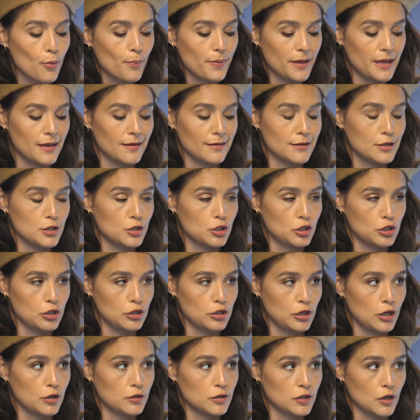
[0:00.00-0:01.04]
being in the
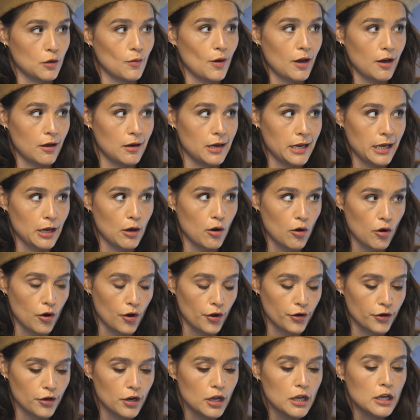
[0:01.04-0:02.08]
studio so early
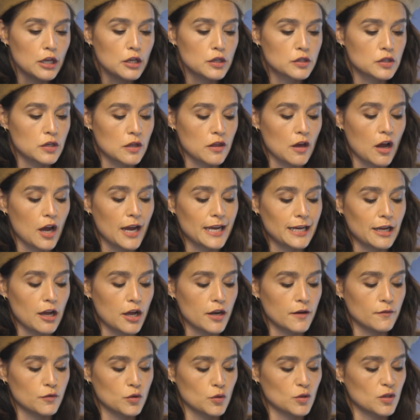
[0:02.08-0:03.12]
on, so that I
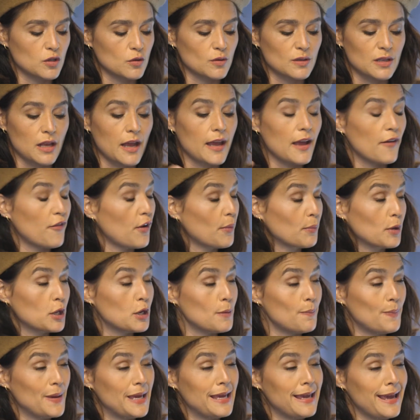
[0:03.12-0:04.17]
kind of just was like, if I'm
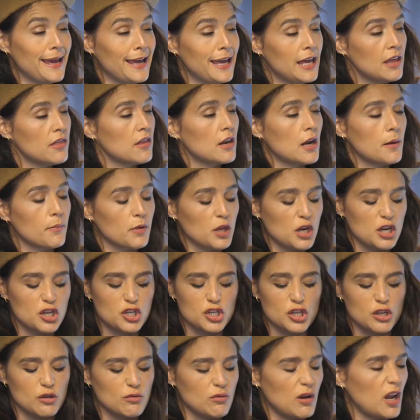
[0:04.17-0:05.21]
gonna be here, then I'm gonna
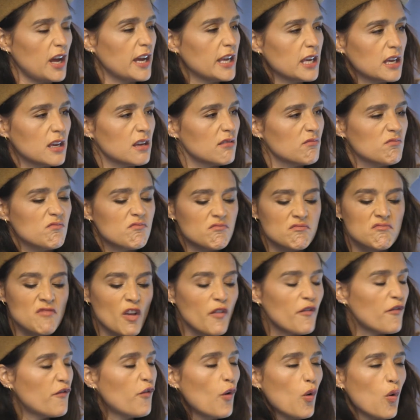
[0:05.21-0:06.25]
do like
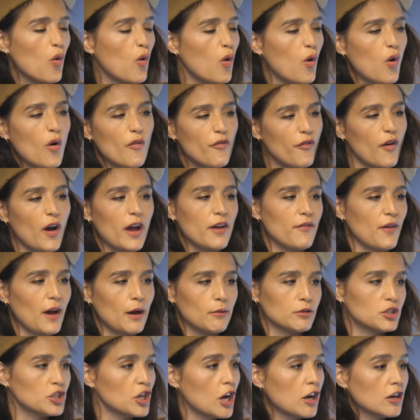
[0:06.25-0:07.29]
4-5
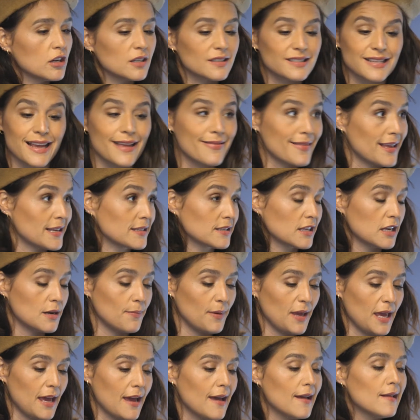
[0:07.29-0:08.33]
hour chunks, and that's gonna
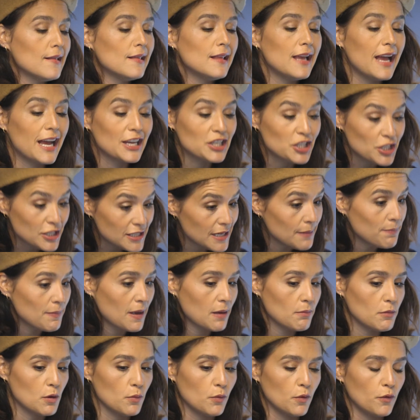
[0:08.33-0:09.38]
be it. And she did
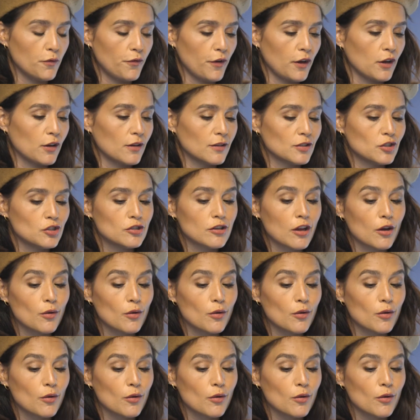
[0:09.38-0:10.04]
make me more focused.